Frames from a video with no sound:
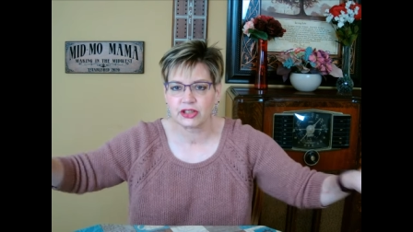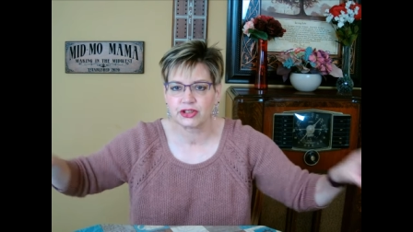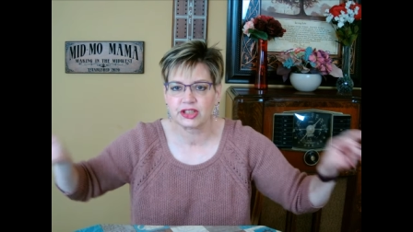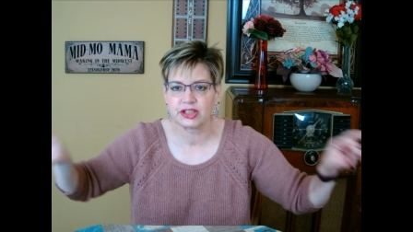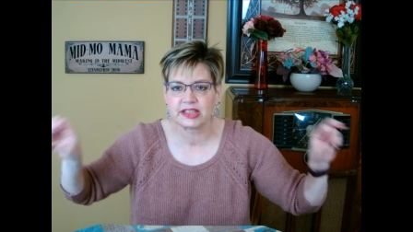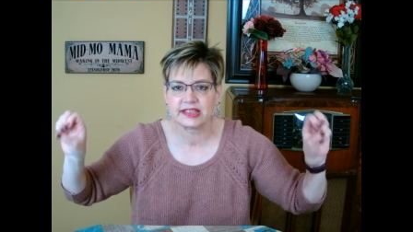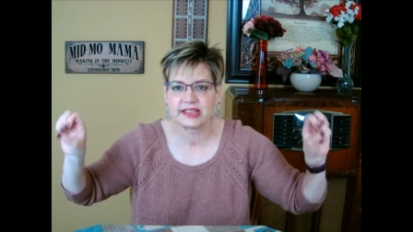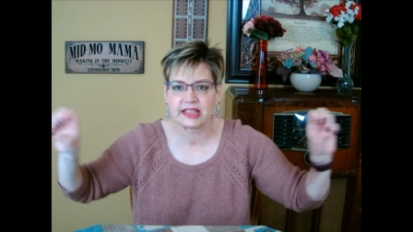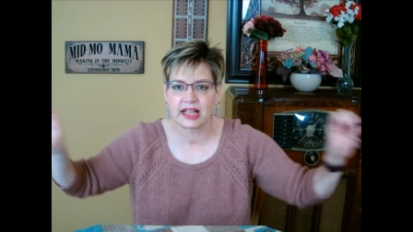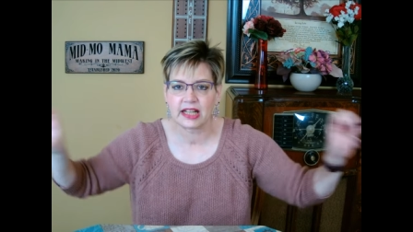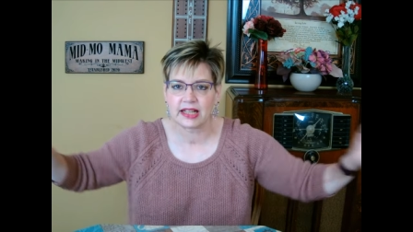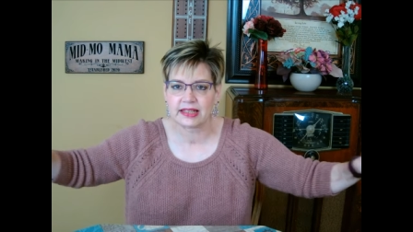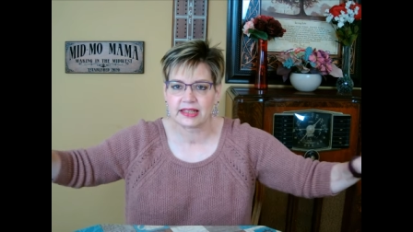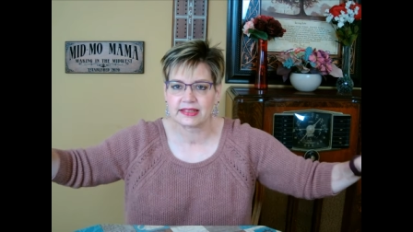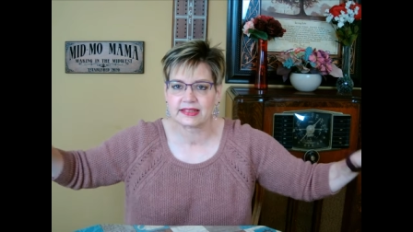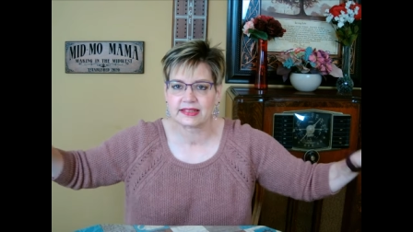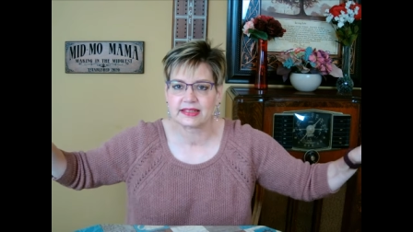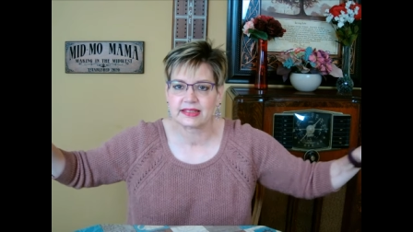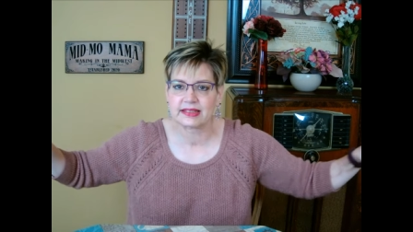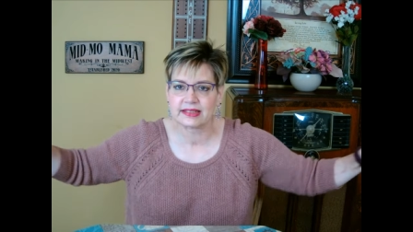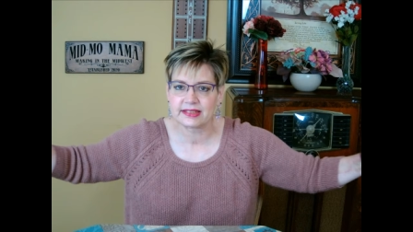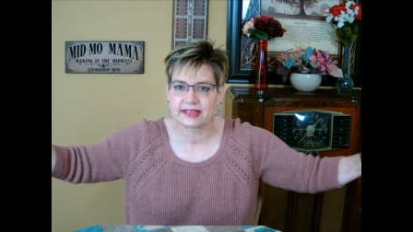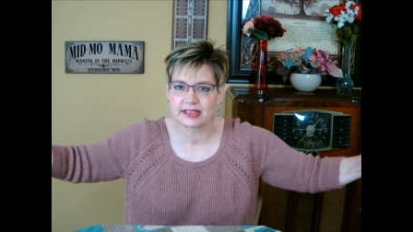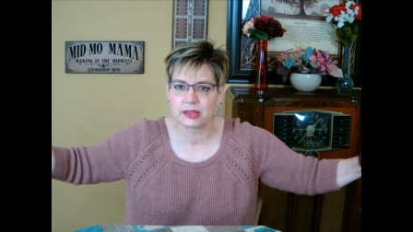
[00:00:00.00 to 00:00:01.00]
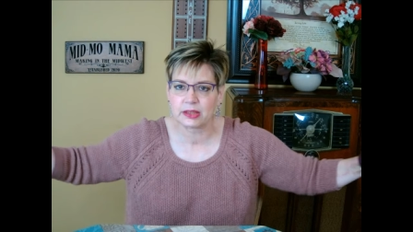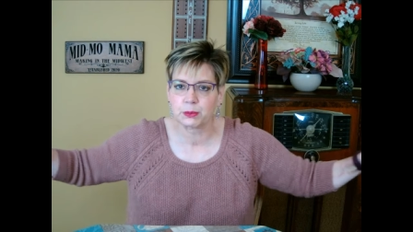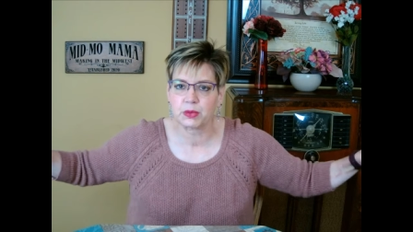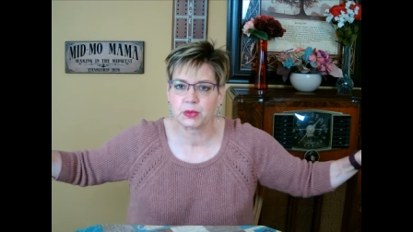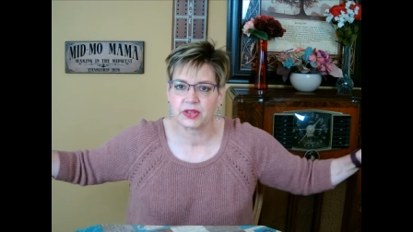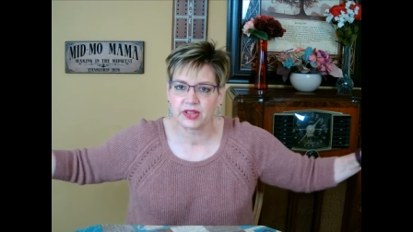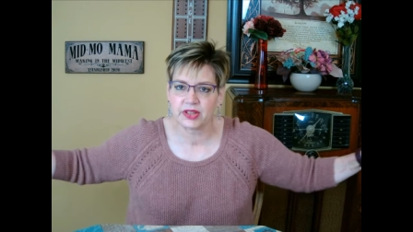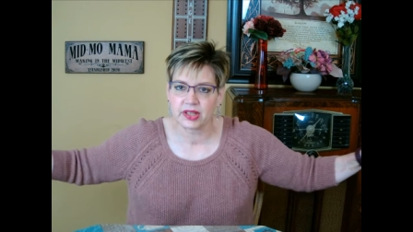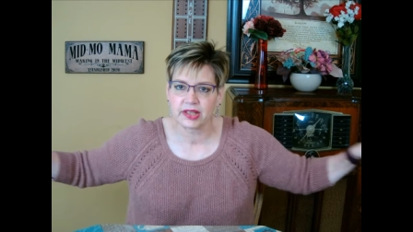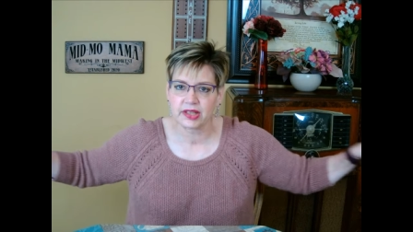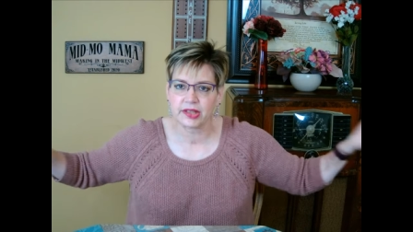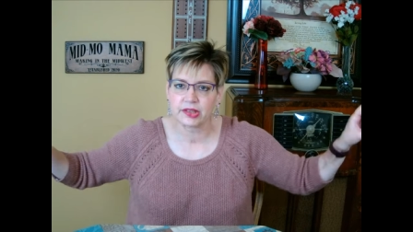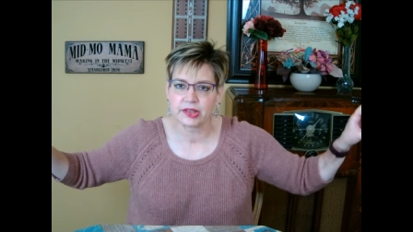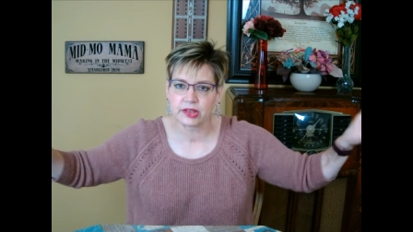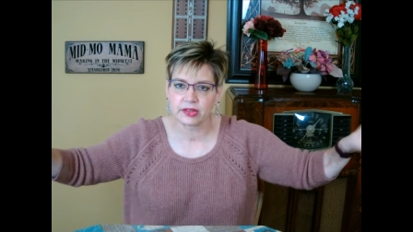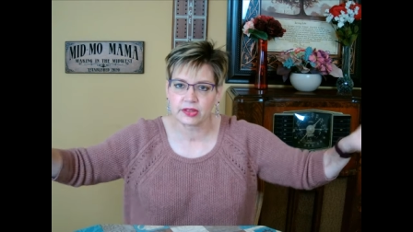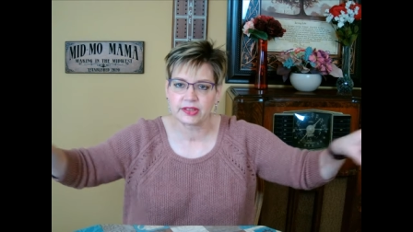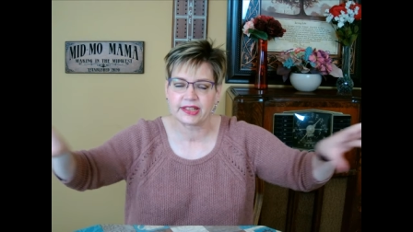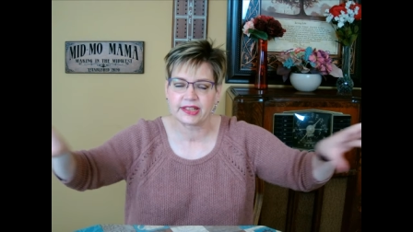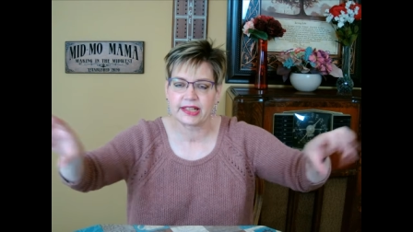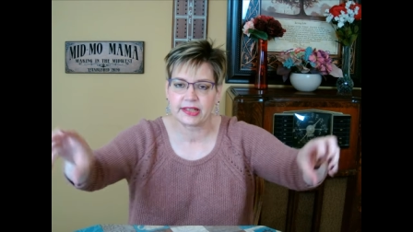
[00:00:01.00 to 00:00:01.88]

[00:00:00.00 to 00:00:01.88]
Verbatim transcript: she ties in some of the other